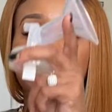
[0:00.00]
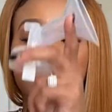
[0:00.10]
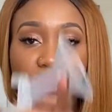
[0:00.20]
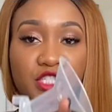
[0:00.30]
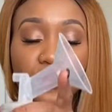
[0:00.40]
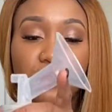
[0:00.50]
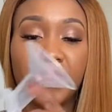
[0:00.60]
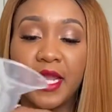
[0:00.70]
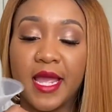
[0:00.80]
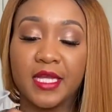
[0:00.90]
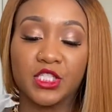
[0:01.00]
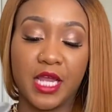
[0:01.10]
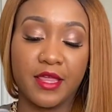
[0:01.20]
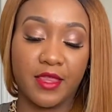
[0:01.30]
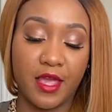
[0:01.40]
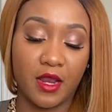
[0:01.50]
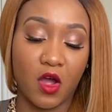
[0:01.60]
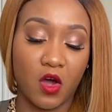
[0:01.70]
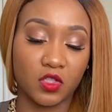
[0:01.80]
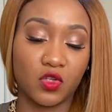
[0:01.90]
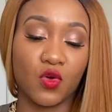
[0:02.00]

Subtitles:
This is your flange, and then it also